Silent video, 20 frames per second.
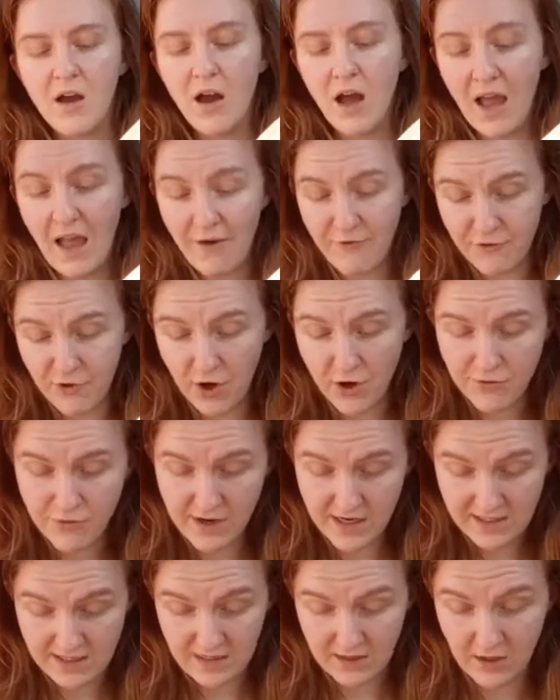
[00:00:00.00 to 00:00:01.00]
I have no
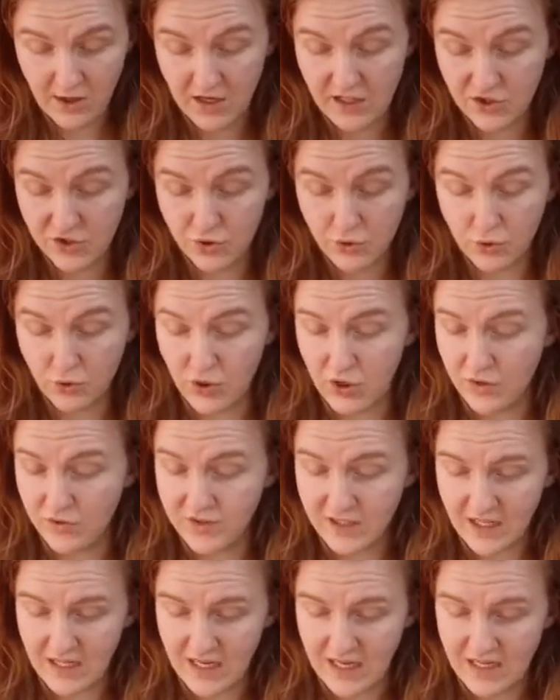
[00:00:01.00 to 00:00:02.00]
reason, I assure you,
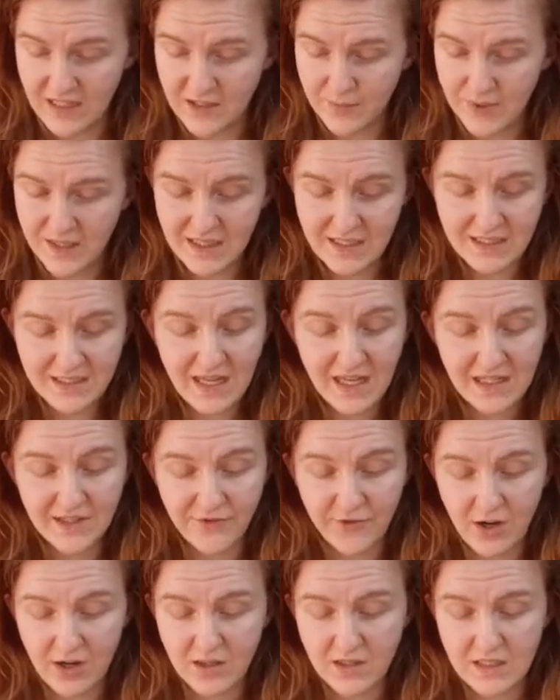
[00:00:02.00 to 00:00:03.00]
said he, to be
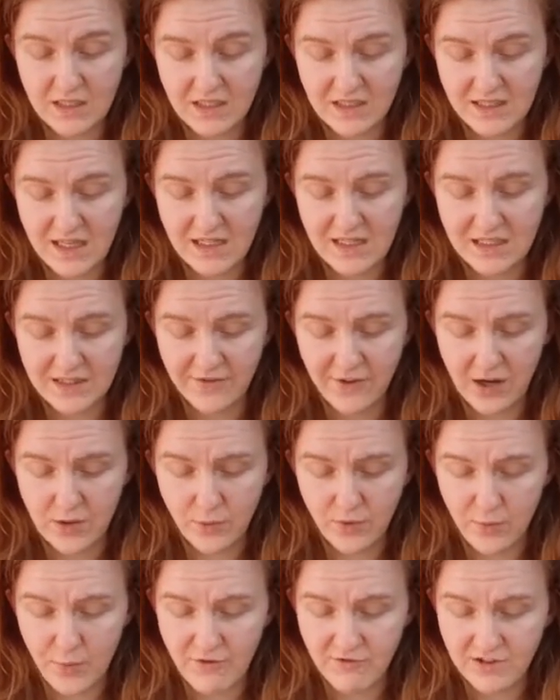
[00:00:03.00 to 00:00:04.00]
dissatisfied
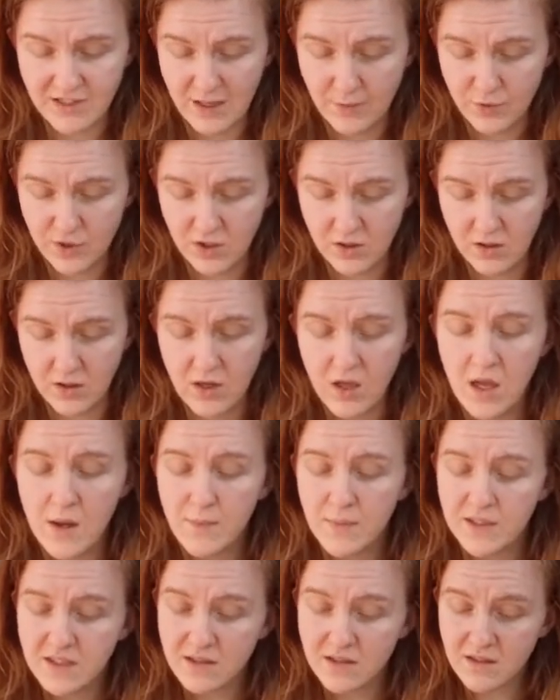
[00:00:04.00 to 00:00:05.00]
with my reception.
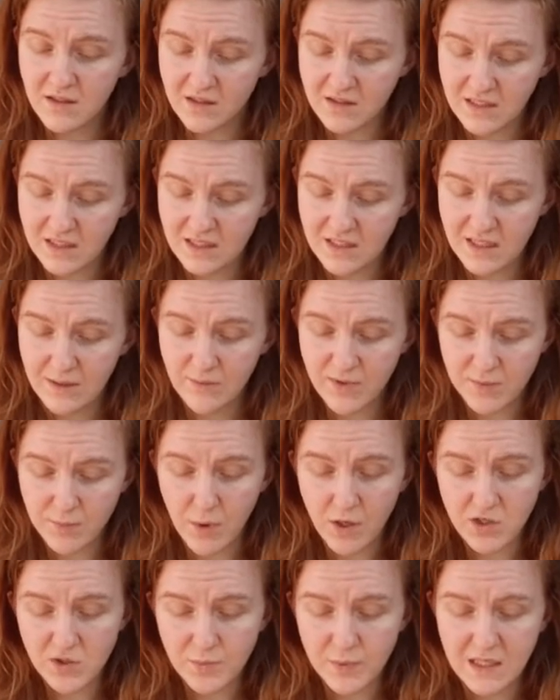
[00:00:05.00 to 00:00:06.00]
Mr. Darcy seemed
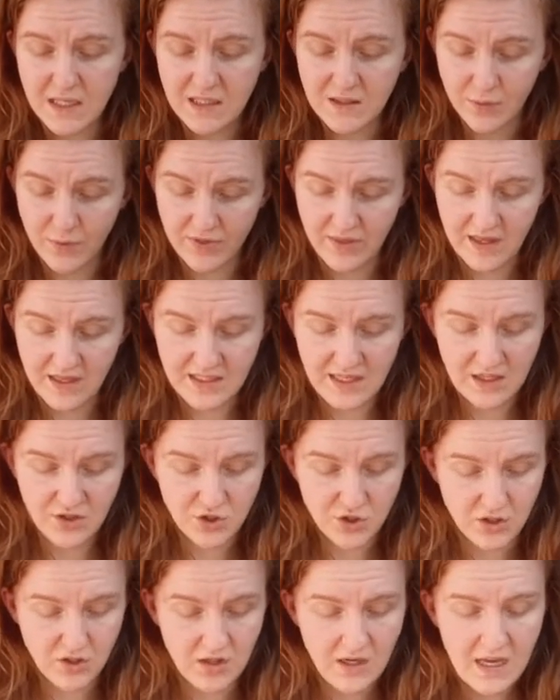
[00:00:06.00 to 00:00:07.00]
much pleased with the
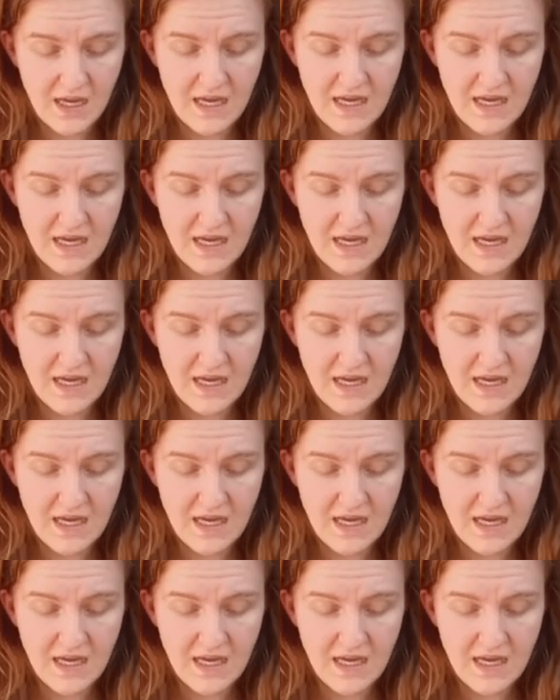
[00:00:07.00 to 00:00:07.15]
attention.